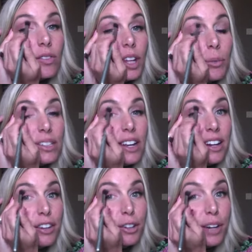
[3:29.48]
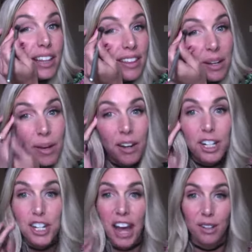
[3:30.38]
And with another great thing about our
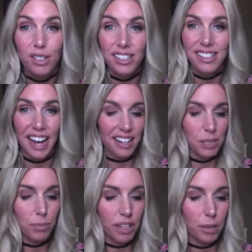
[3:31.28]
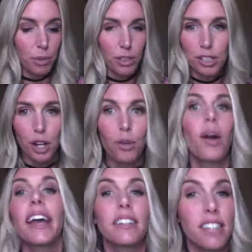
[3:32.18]
shadows is that it's blendable. So
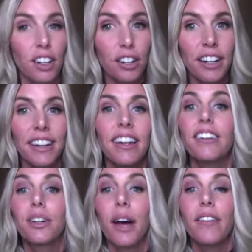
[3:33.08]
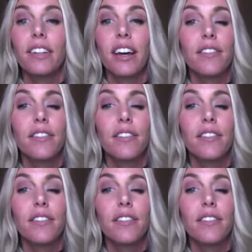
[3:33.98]
I can tell already that I don't have enough.